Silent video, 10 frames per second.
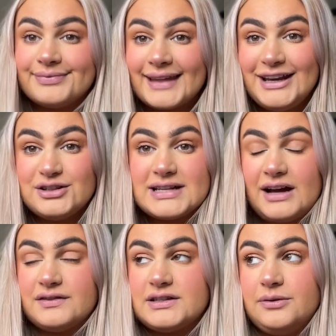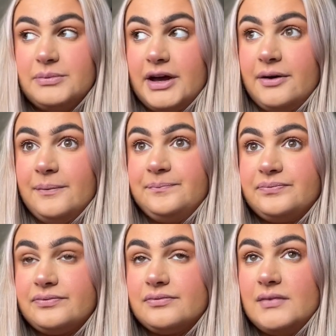He does have some though.
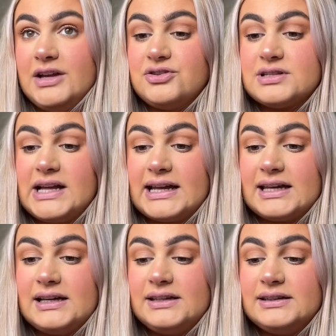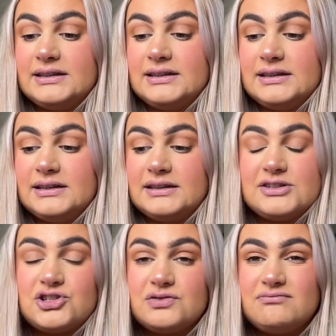It's just like,
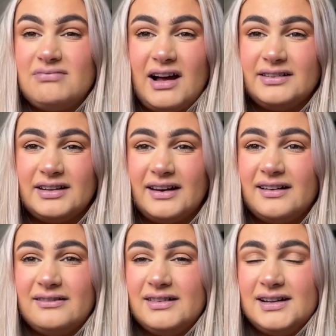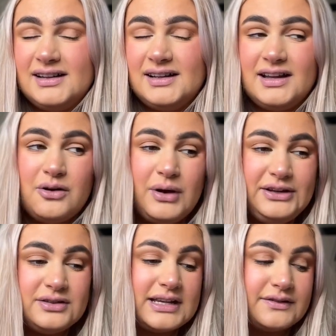I don't know. He
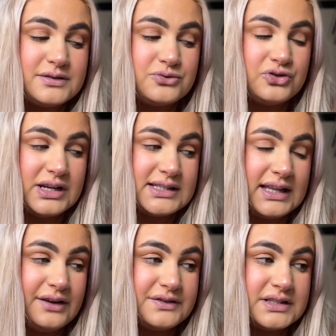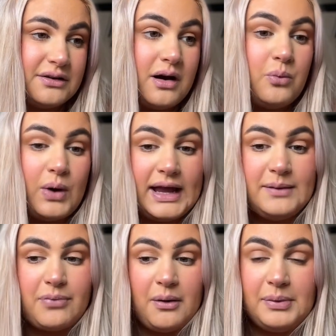does have some treats left, so I'll
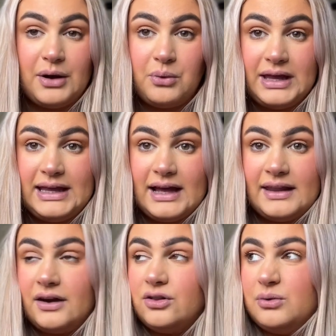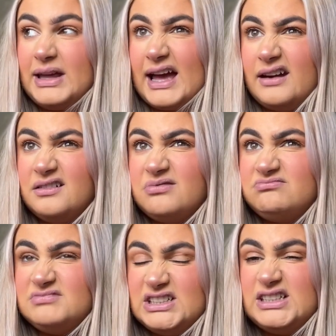wait probably a week, and then on the weekend,
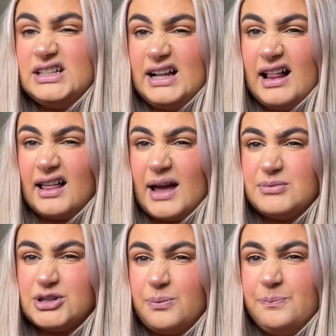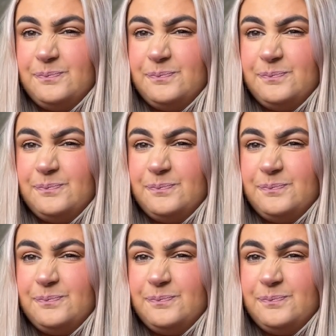I'll get him some.